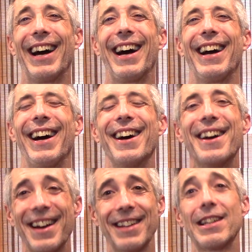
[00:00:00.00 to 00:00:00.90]
I
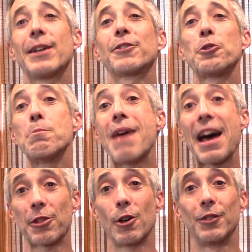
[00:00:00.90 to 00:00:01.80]
have to do
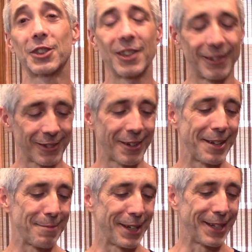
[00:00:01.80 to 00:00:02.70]
math all of a sudden. Great
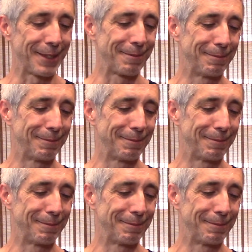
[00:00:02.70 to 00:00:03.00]
in my head.